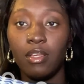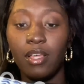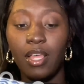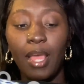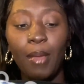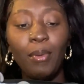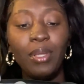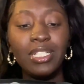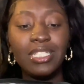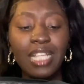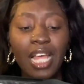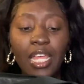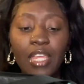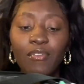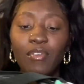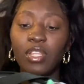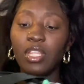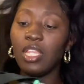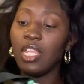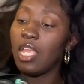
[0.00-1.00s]
Oh, it's not
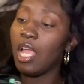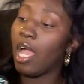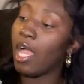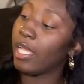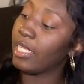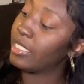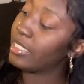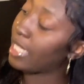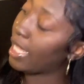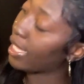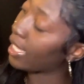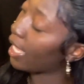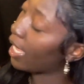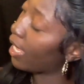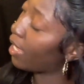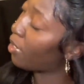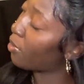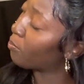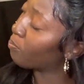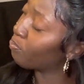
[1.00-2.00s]
even neon. It's like
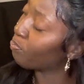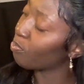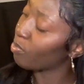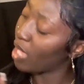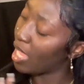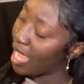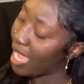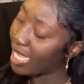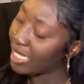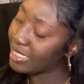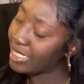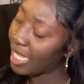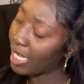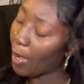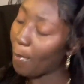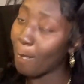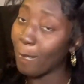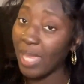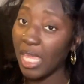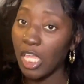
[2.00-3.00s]
a, it's like
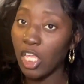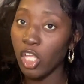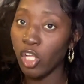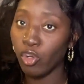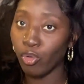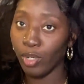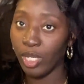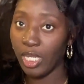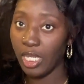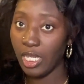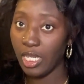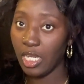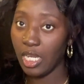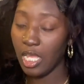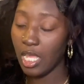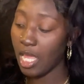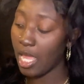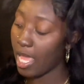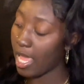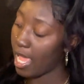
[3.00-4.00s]
a mint green.
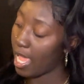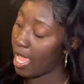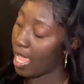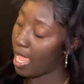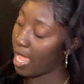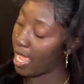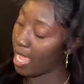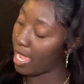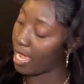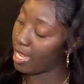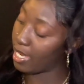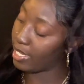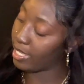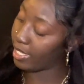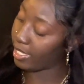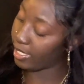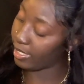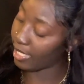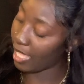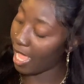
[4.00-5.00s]
And
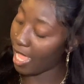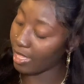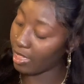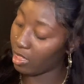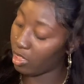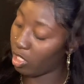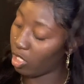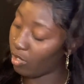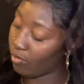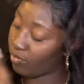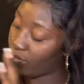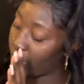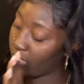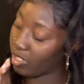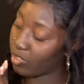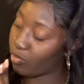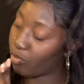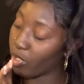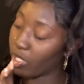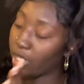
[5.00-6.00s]
I love this
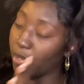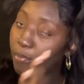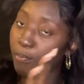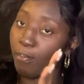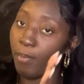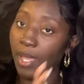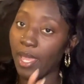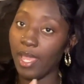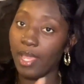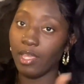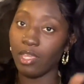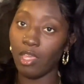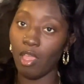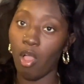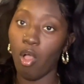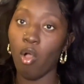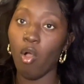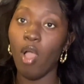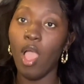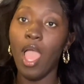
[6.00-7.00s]
freaking bag,
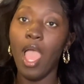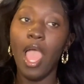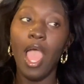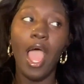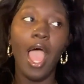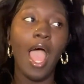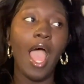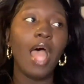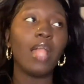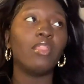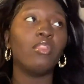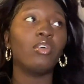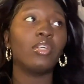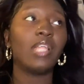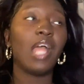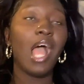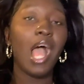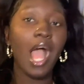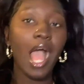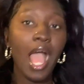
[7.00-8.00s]
y'all. I looked
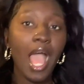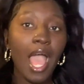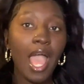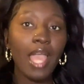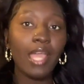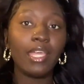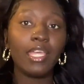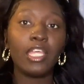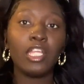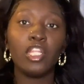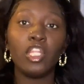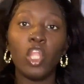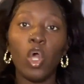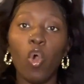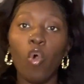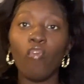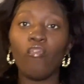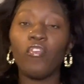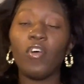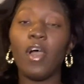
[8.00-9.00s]
high and low
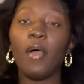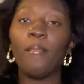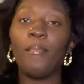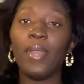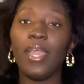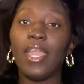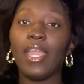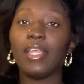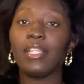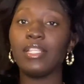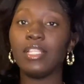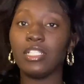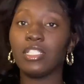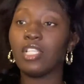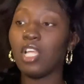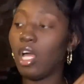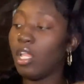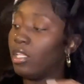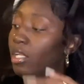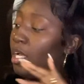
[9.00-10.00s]
for a bag this
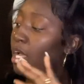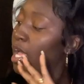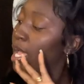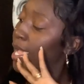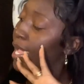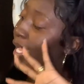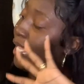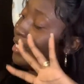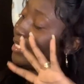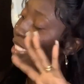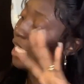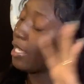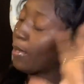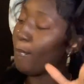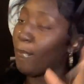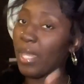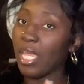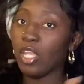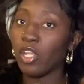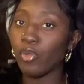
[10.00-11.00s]
color. It's like a
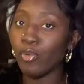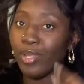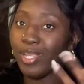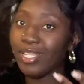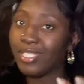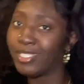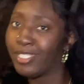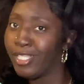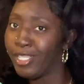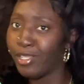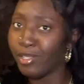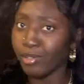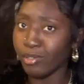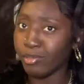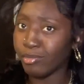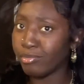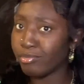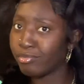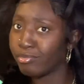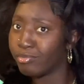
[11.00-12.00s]
mint green teal.
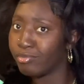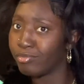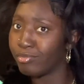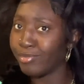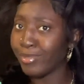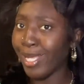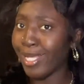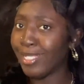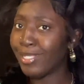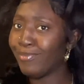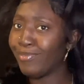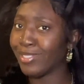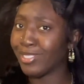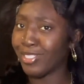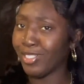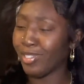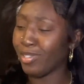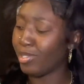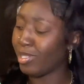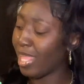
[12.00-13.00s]
Not even
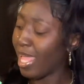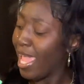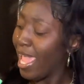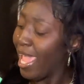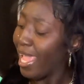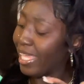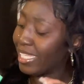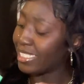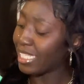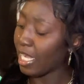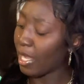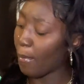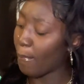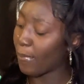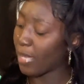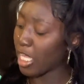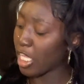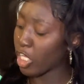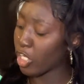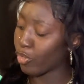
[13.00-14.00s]
teal. It's like a
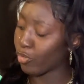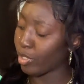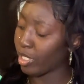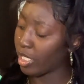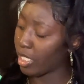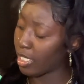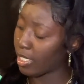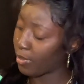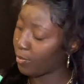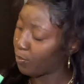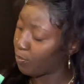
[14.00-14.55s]
mint green.